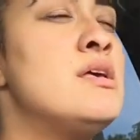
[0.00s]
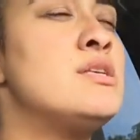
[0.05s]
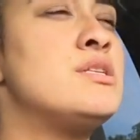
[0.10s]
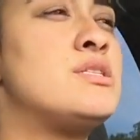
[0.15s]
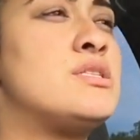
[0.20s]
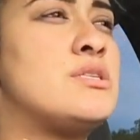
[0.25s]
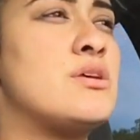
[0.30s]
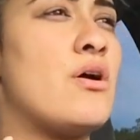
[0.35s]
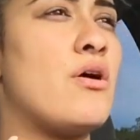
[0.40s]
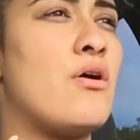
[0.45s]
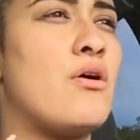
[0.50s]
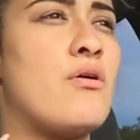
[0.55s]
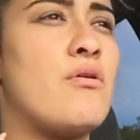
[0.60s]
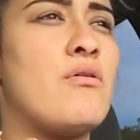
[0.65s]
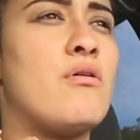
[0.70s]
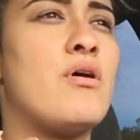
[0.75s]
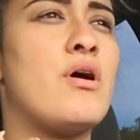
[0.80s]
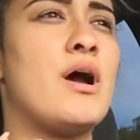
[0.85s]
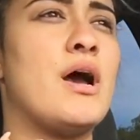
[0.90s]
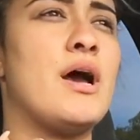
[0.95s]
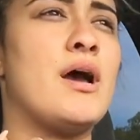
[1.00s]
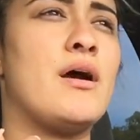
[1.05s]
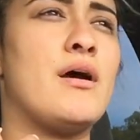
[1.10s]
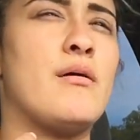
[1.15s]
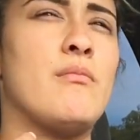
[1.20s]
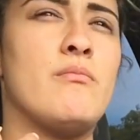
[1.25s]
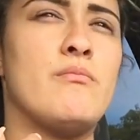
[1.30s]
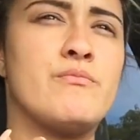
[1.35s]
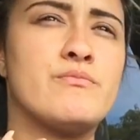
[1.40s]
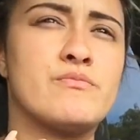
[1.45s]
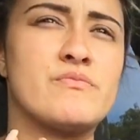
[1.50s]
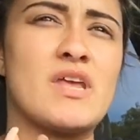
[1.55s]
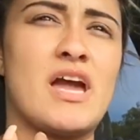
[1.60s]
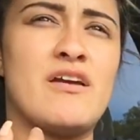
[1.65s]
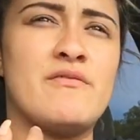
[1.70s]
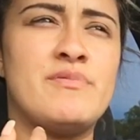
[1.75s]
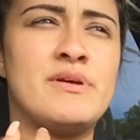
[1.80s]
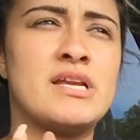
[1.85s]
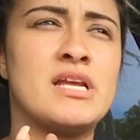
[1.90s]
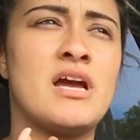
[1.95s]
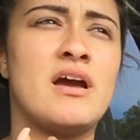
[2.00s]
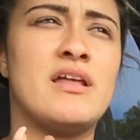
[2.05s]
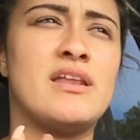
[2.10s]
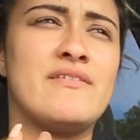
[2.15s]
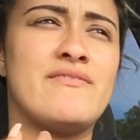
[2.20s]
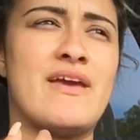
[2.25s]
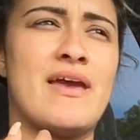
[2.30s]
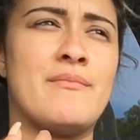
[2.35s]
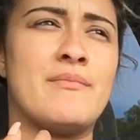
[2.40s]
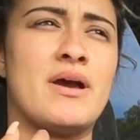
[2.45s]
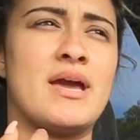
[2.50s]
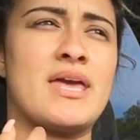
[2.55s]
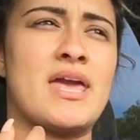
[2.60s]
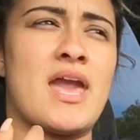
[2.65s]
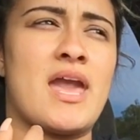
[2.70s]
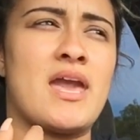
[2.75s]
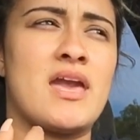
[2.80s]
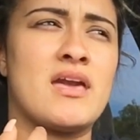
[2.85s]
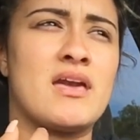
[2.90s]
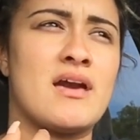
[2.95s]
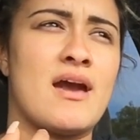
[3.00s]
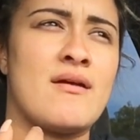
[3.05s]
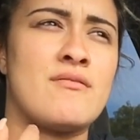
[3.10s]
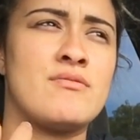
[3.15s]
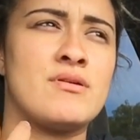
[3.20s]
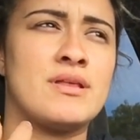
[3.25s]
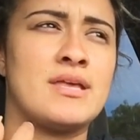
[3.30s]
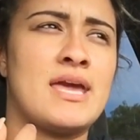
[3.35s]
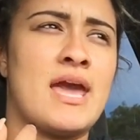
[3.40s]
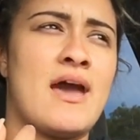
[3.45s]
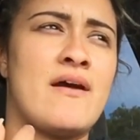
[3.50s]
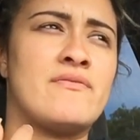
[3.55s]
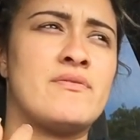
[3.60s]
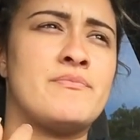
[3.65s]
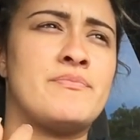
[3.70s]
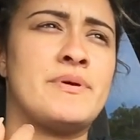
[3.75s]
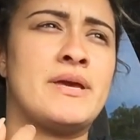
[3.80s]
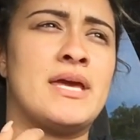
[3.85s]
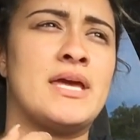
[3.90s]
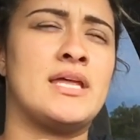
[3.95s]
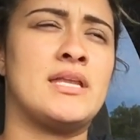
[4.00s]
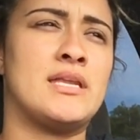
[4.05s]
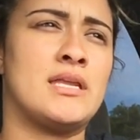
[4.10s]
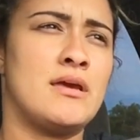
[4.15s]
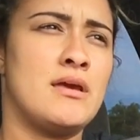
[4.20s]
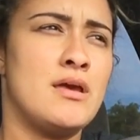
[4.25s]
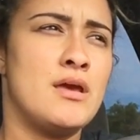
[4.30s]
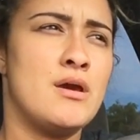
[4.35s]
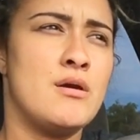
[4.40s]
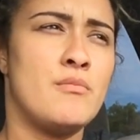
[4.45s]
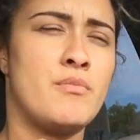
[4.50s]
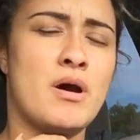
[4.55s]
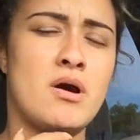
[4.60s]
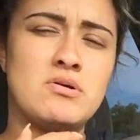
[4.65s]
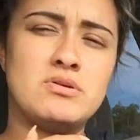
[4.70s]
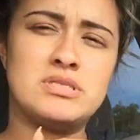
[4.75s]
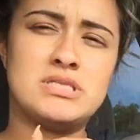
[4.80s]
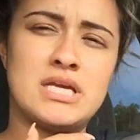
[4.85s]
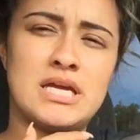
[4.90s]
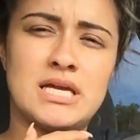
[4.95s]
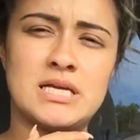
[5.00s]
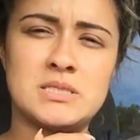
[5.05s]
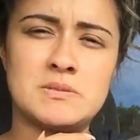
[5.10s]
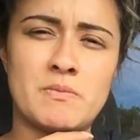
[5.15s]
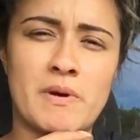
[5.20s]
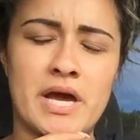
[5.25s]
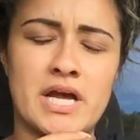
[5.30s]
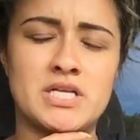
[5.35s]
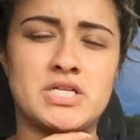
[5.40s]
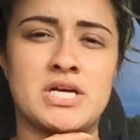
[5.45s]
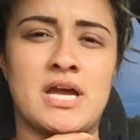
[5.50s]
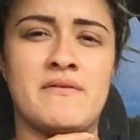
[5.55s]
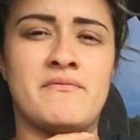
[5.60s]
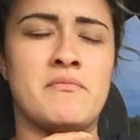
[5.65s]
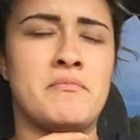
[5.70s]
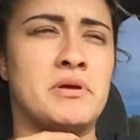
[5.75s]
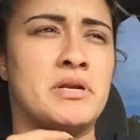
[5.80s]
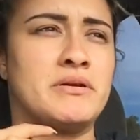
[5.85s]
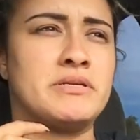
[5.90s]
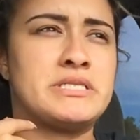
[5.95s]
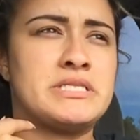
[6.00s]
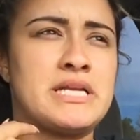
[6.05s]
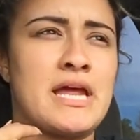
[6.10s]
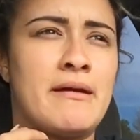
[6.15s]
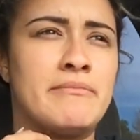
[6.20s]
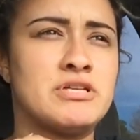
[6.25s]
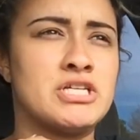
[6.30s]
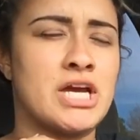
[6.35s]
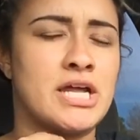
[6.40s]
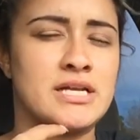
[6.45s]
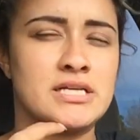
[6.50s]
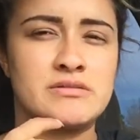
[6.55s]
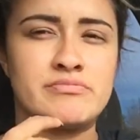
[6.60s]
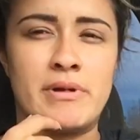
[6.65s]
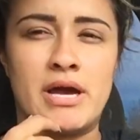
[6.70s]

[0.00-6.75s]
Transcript: So I've been kind of MIA. I really haven't been posting as much. I haven't been on Snapchat as